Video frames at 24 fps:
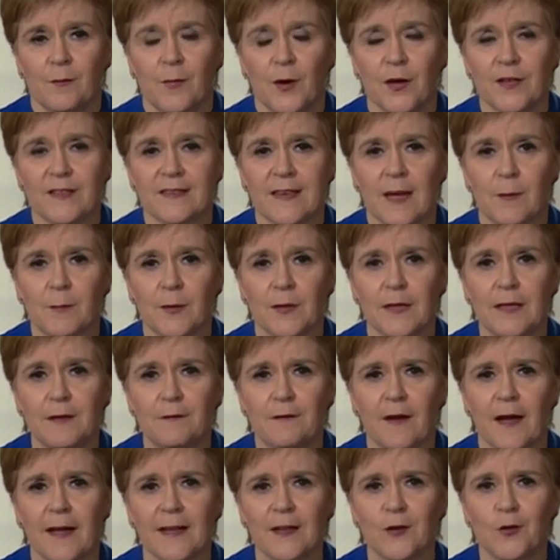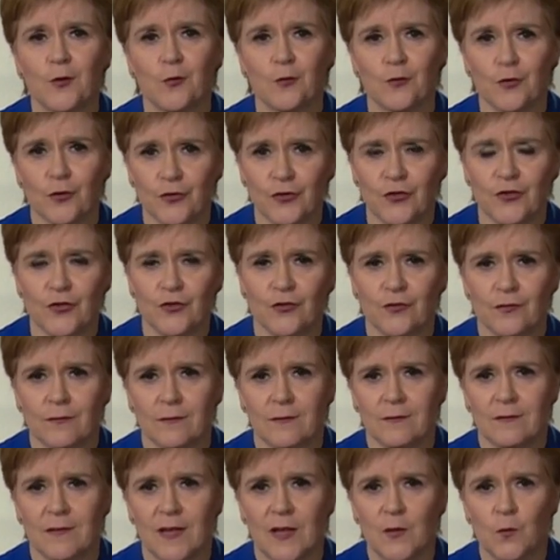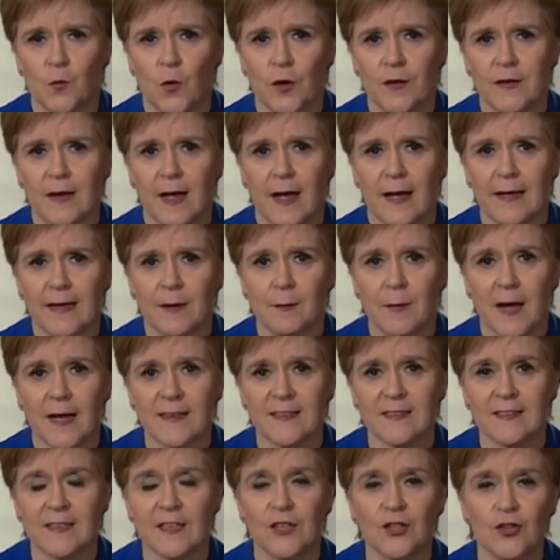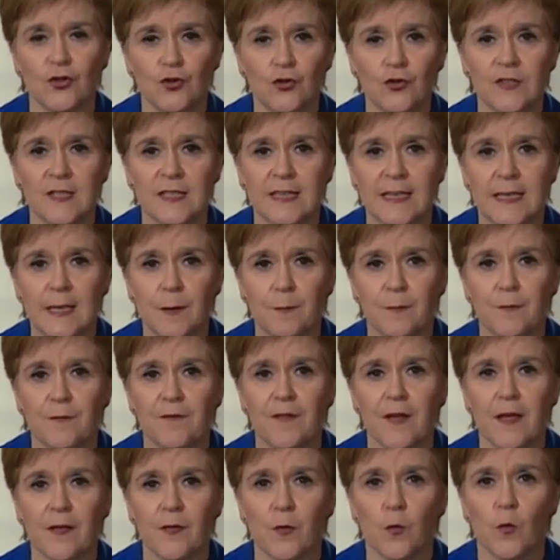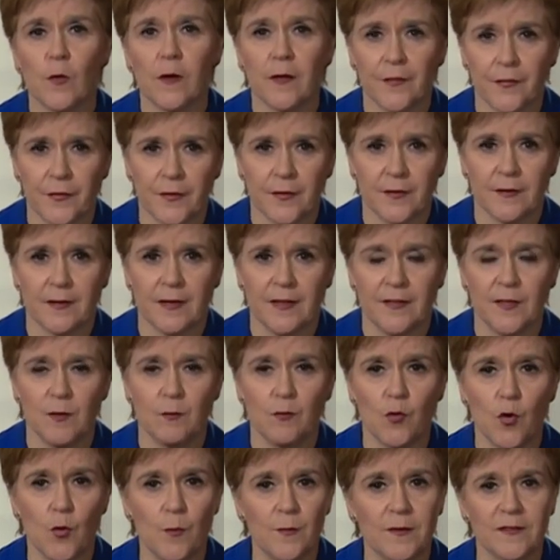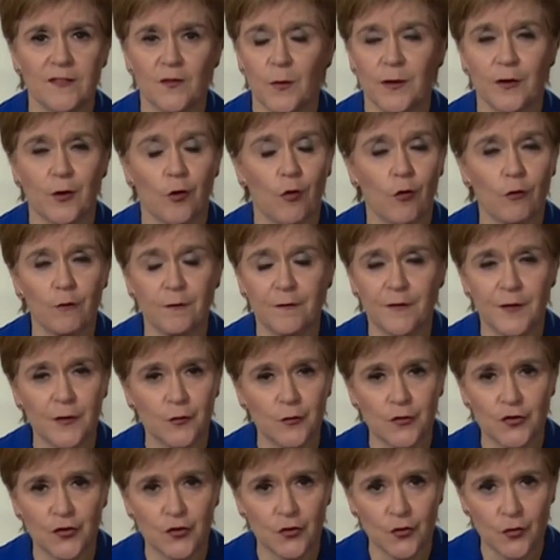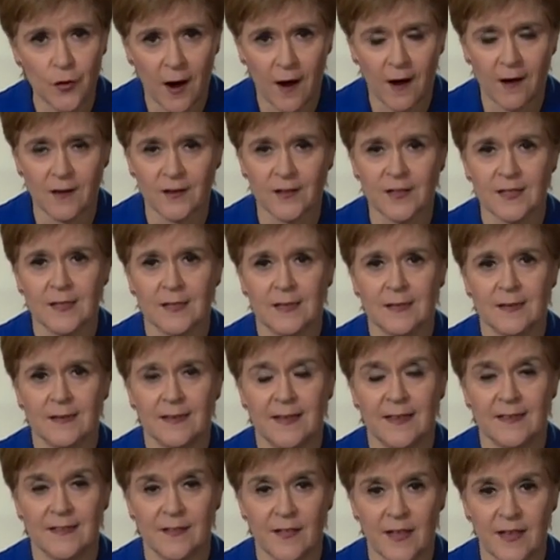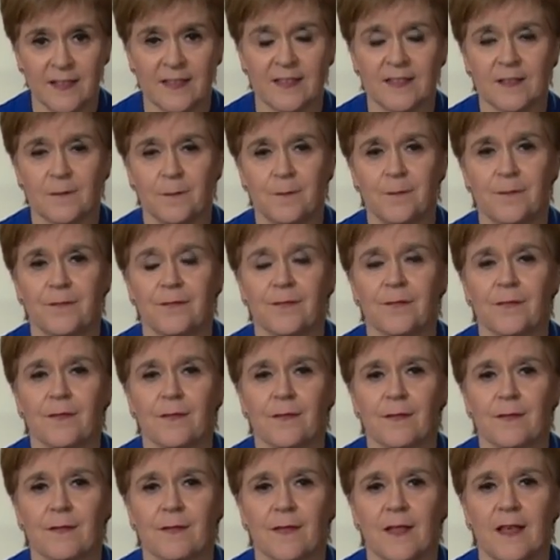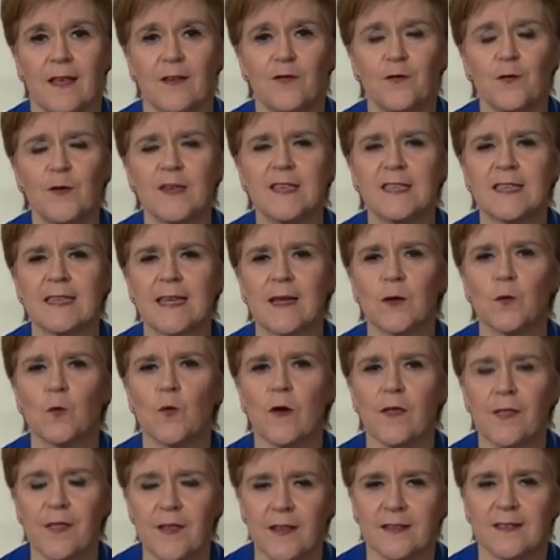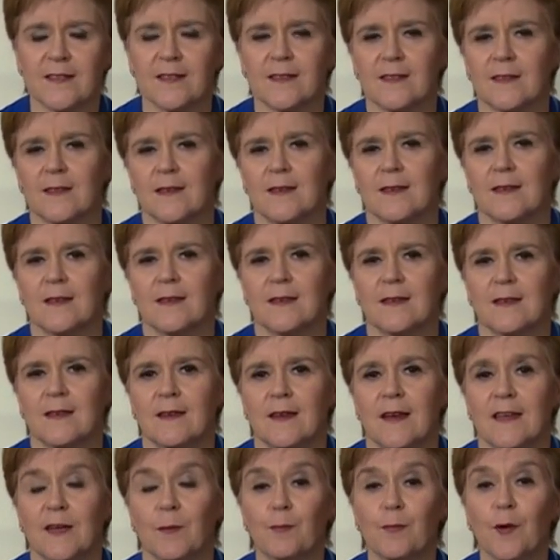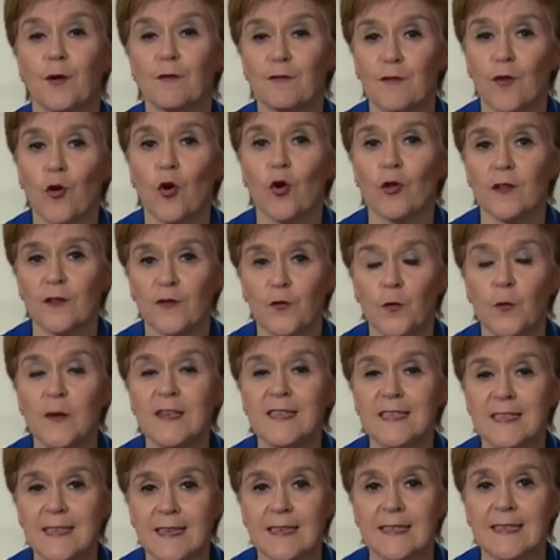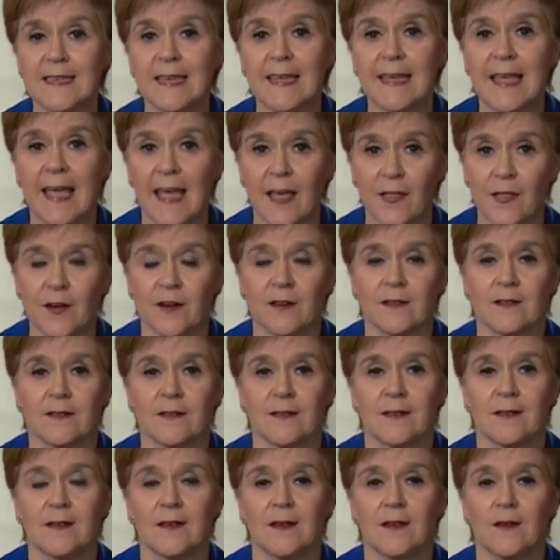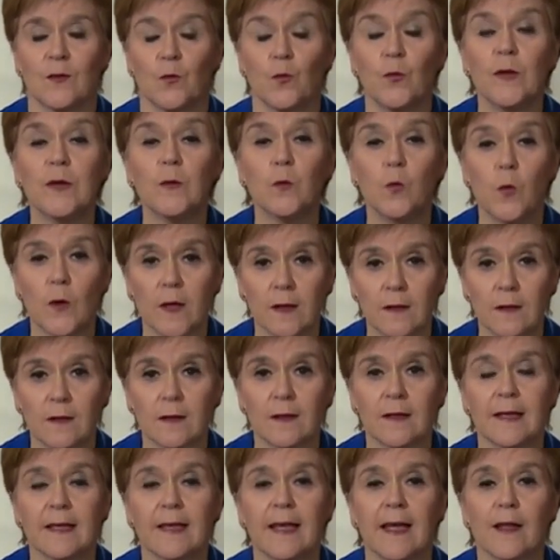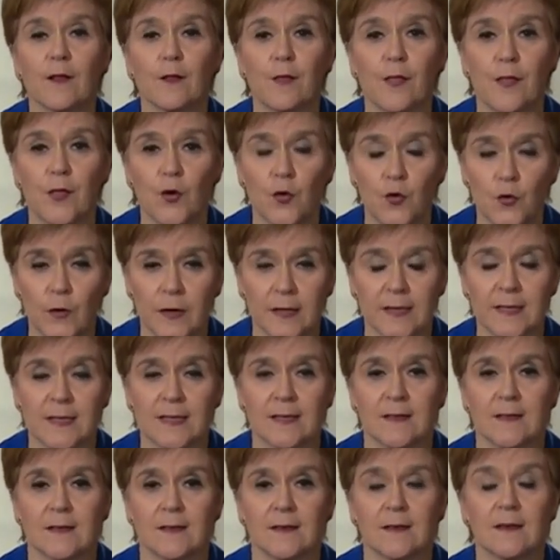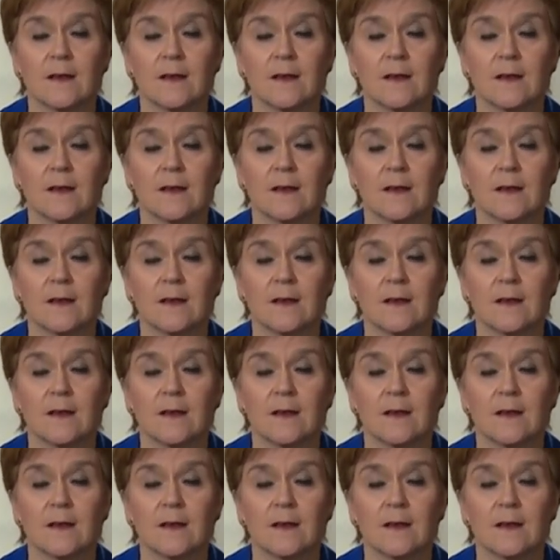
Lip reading: But a belief I hold on to, and one I am asking you to keep faith with in the moments when it all feels too hard, is this. If we stick with it, and above all, if we stick together, We will get through it.